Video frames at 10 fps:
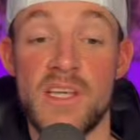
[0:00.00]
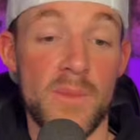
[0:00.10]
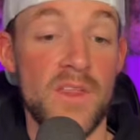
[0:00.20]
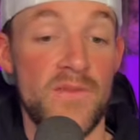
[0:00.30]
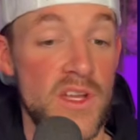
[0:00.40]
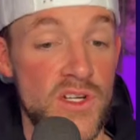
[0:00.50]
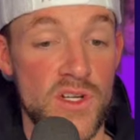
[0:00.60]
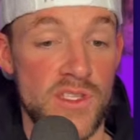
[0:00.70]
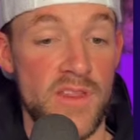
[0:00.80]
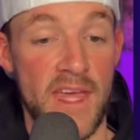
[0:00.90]
some of the
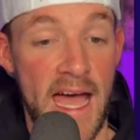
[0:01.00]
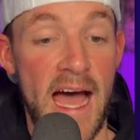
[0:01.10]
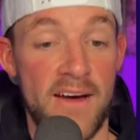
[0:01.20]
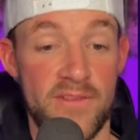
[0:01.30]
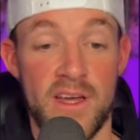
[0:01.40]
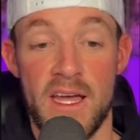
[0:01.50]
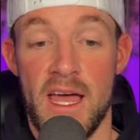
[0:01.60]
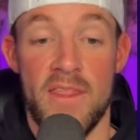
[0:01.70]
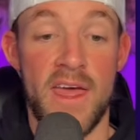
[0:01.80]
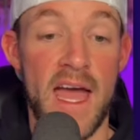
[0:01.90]
features that they have.
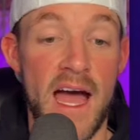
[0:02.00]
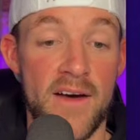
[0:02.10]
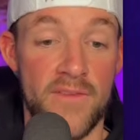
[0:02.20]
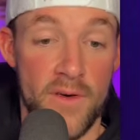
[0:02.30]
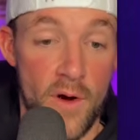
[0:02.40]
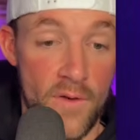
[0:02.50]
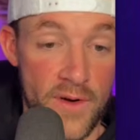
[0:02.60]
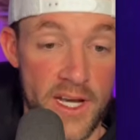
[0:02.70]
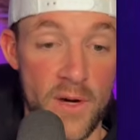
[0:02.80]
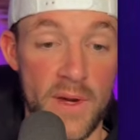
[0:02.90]
They have,
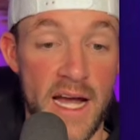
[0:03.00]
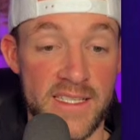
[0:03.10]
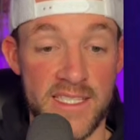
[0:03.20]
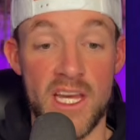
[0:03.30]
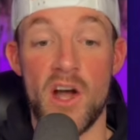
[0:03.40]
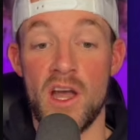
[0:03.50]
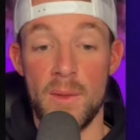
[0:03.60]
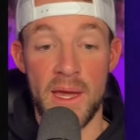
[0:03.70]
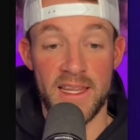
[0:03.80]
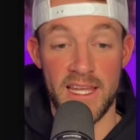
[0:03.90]
over here, we got
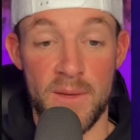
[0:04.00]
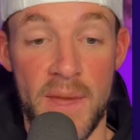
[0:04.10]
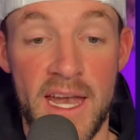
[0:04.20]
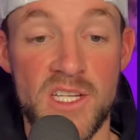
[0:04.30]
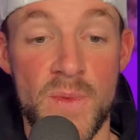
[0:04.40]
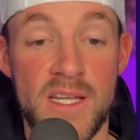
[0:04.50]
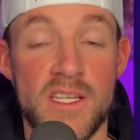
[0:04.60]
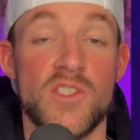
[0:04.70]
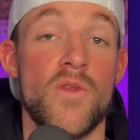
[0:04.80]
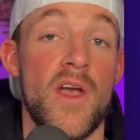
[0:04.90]
CRM and lead
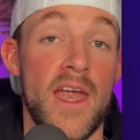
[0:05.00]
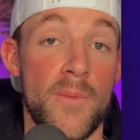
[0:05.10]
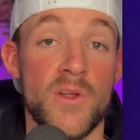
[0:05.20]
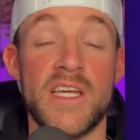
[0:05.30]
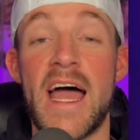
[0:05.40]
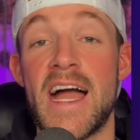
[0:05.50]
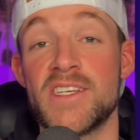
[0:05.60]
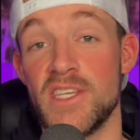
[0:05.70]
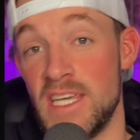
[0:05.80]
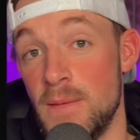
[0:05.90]
management. So they're able to
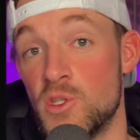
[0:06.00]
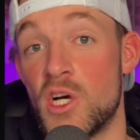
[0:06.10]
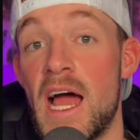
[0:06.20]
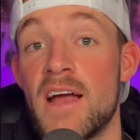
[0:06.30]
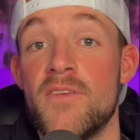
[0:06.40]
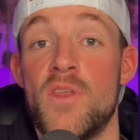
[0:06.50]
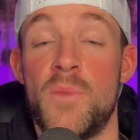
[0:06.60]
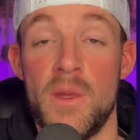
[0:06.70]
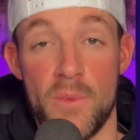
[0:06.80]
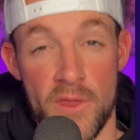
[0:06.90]
actually keep track of the
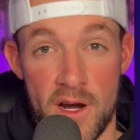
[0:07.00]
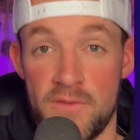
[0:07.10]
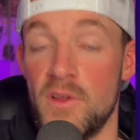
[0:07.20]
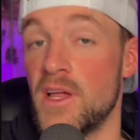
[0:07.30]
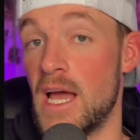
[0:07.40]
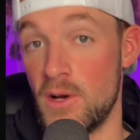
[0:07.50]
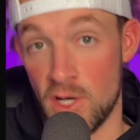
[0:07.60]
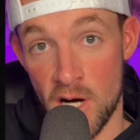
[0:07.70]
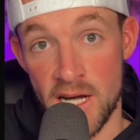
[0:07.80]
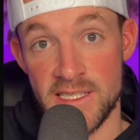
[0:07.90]
people that are filling out
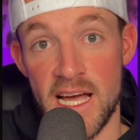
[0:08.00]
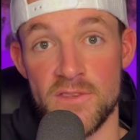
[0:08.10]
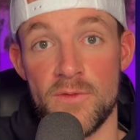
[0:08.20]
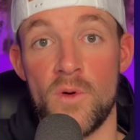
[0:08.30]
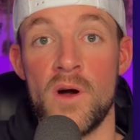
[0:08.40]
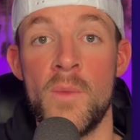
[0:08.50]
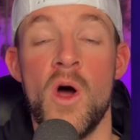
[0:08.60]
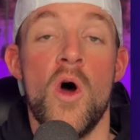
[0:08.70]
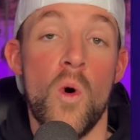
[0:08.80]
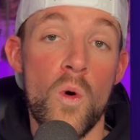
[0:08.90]
your contact form
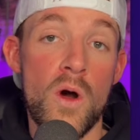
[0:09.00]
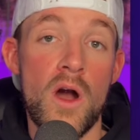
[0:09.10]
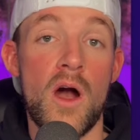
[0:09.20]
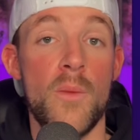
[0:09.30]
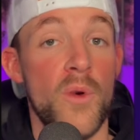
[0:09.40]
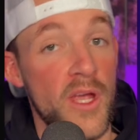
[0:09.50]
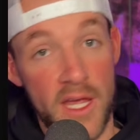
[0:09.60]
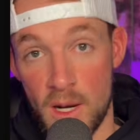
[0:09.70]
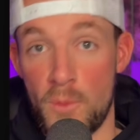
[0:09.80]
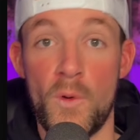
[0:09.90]
or are
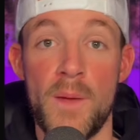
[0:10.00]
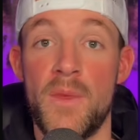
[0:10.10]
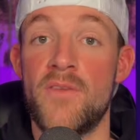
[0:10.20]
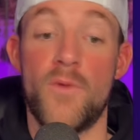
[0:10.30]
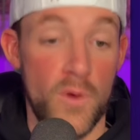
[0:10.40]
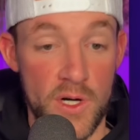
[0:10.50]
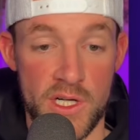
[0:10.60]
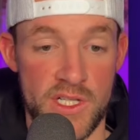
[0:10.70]
booking an appointment for your